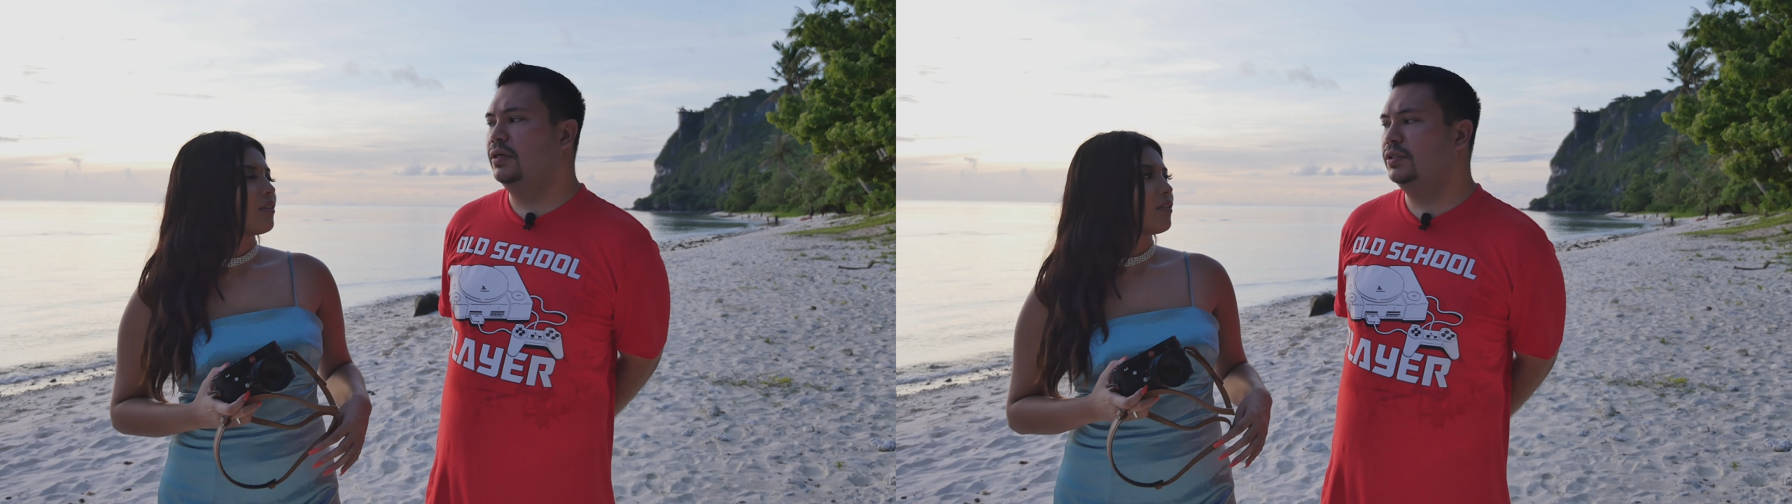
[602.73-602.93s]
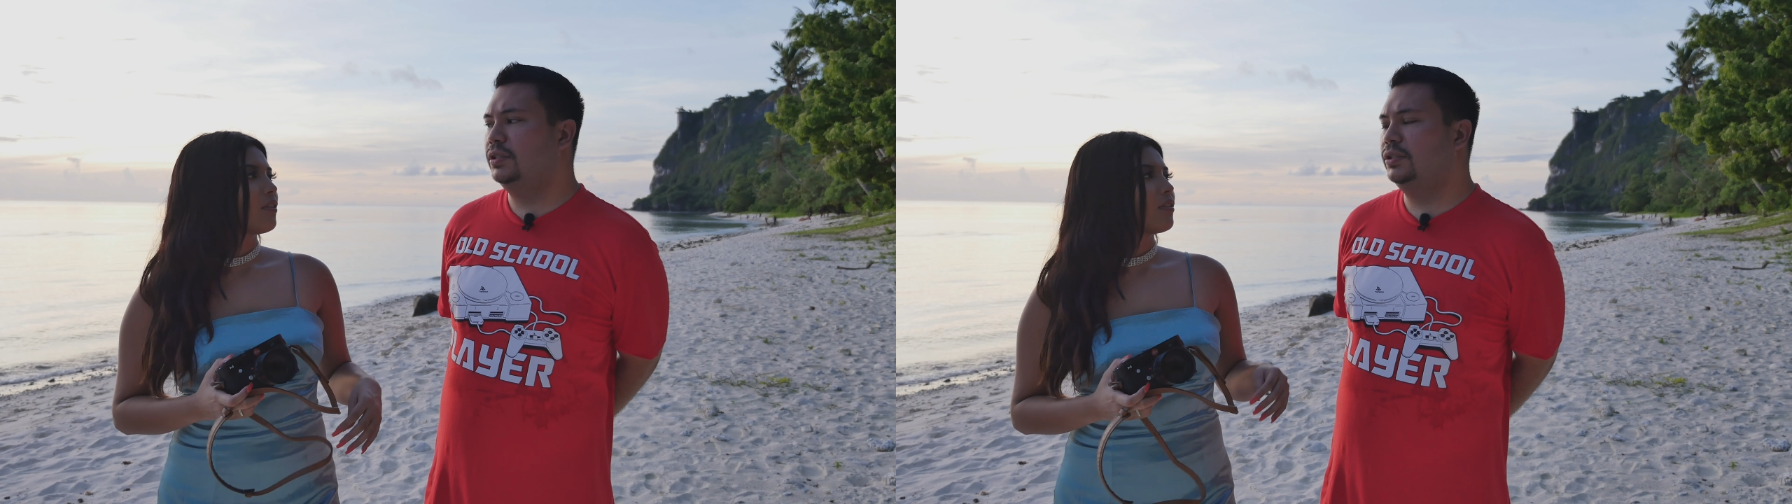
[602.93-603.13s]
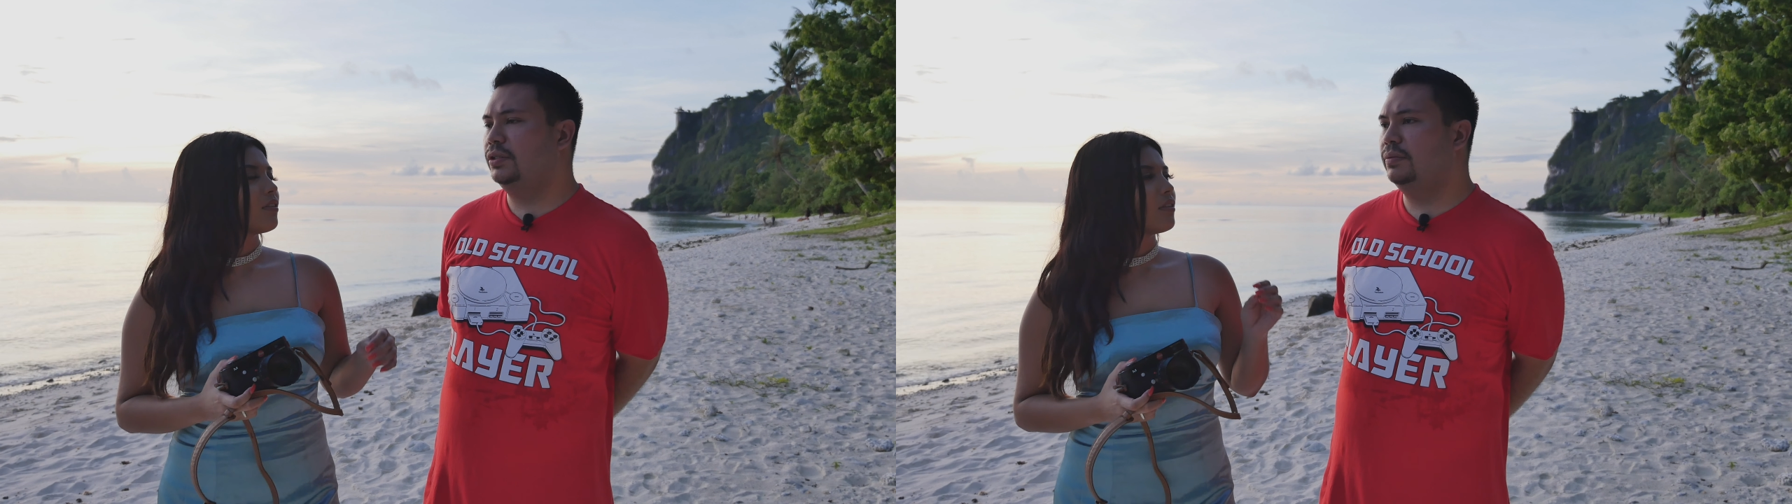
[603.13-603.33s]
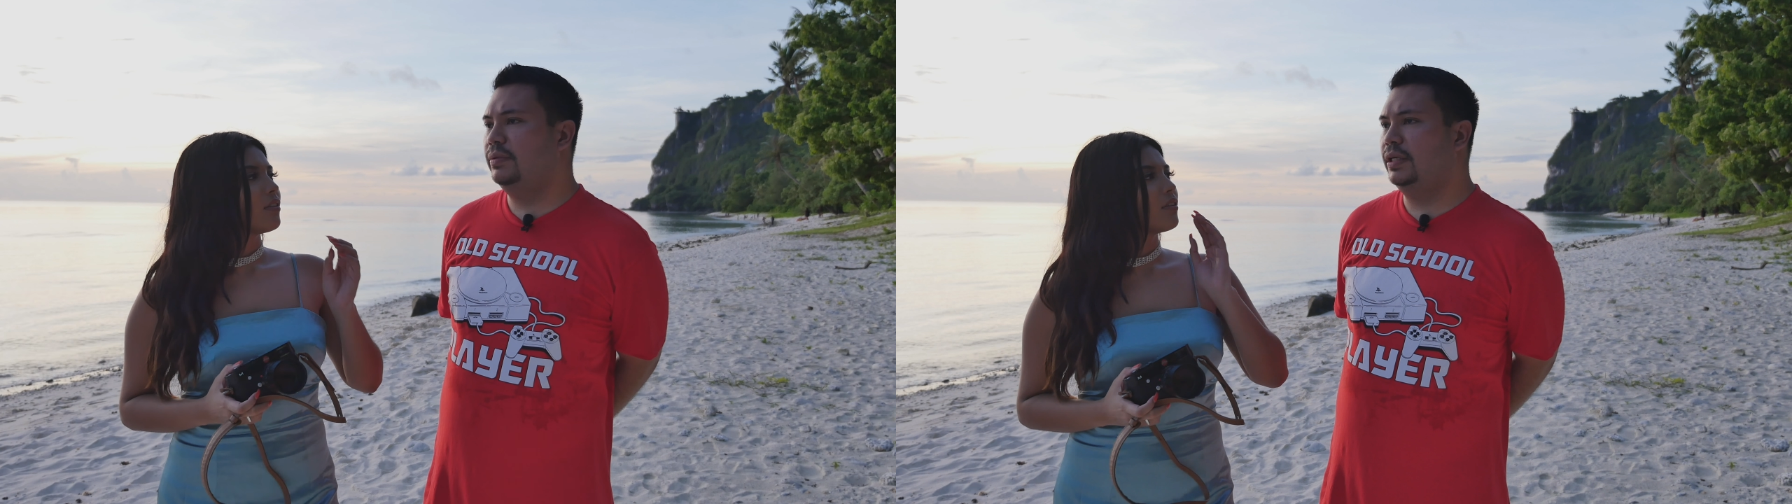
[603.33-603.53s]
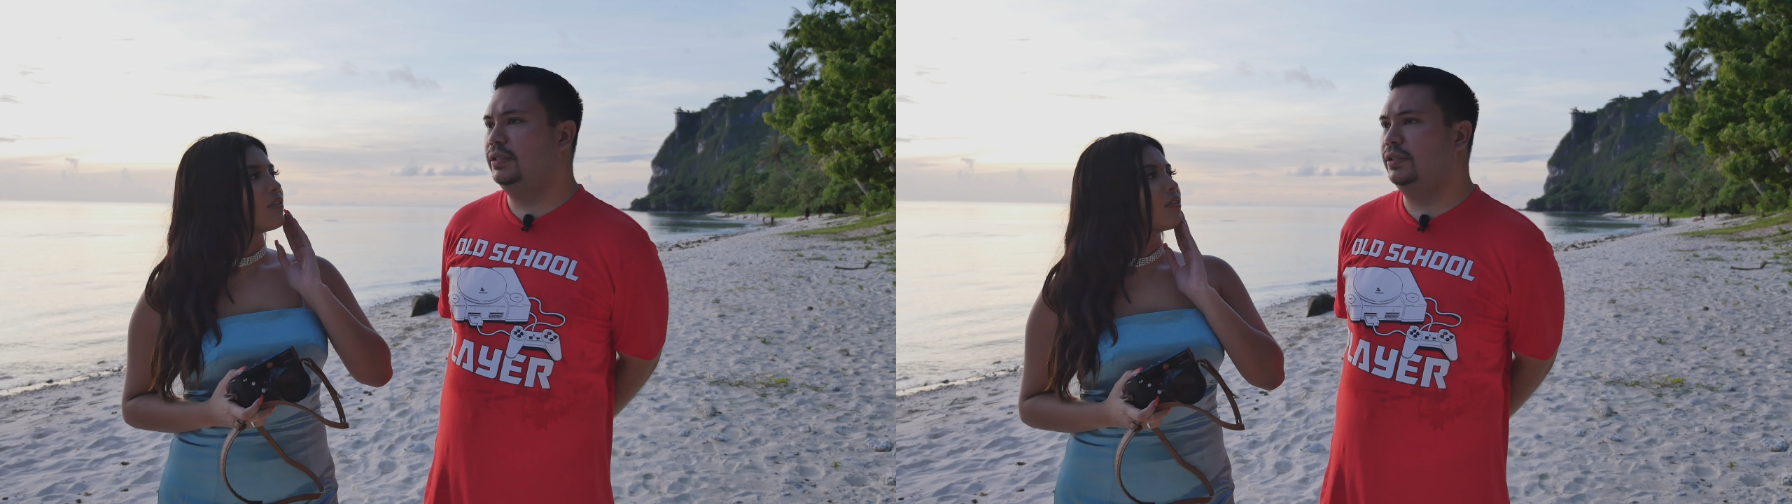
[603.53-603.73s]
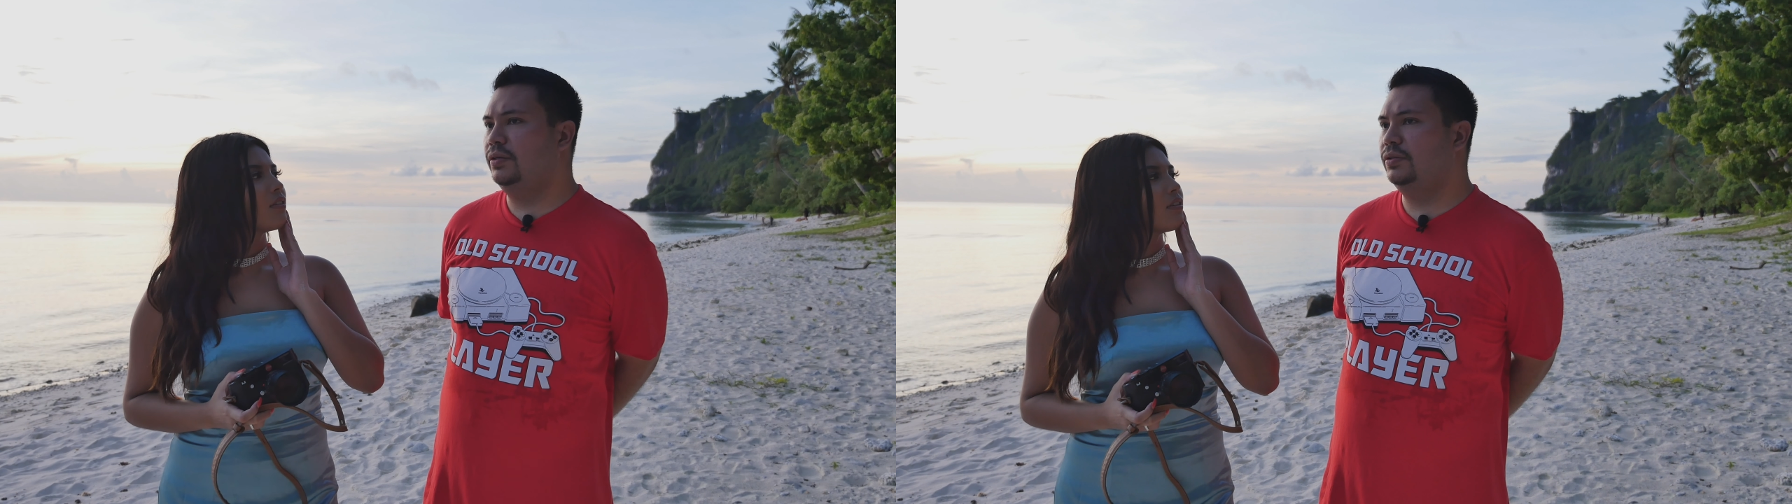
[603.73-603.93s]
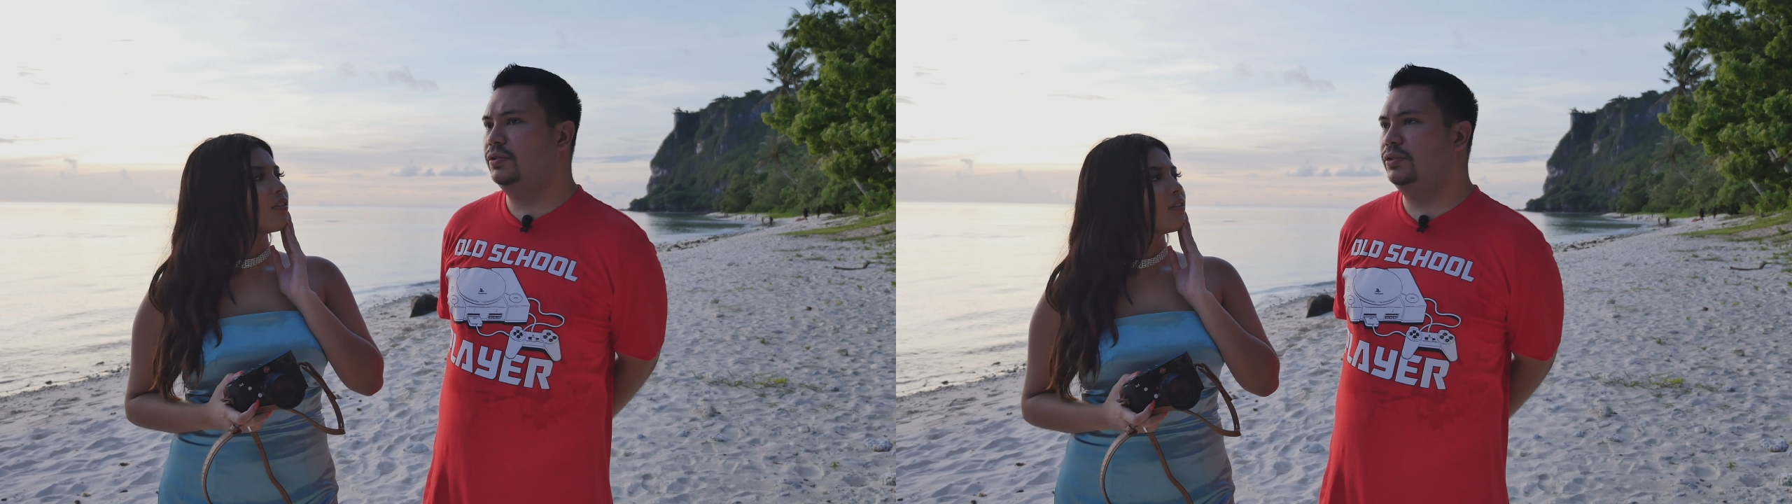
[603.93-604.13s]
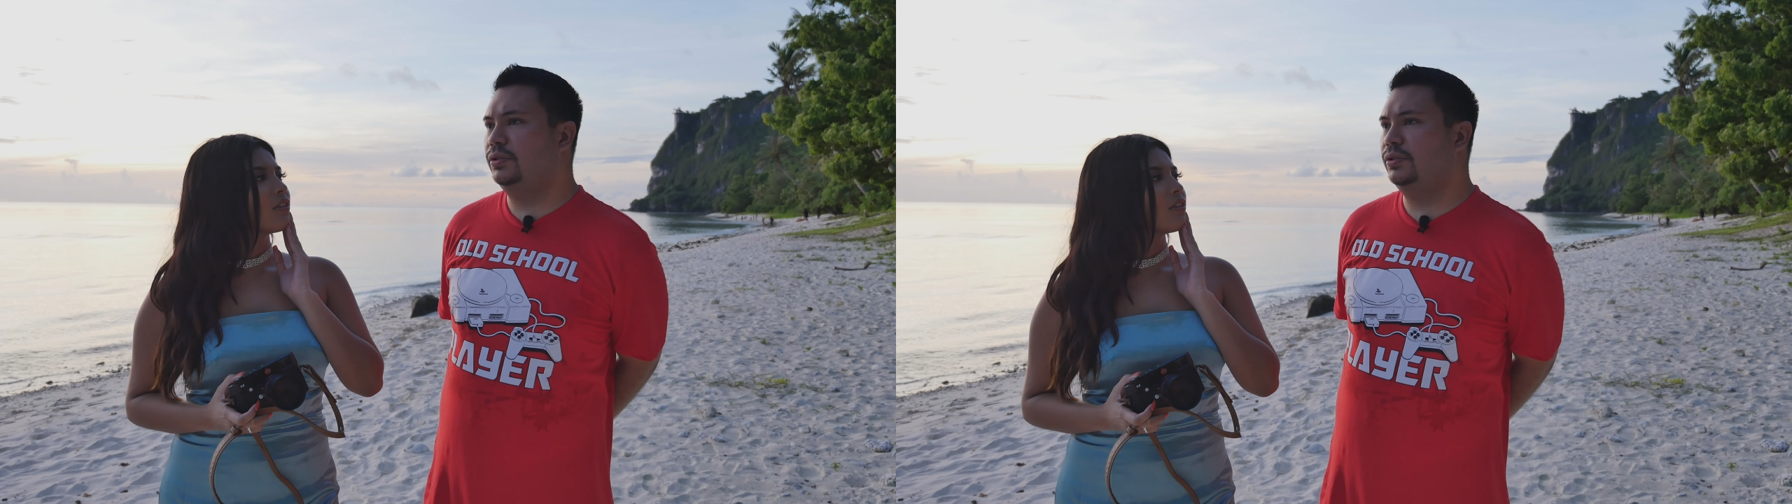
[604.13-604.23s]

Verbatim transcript: There's a term that they use,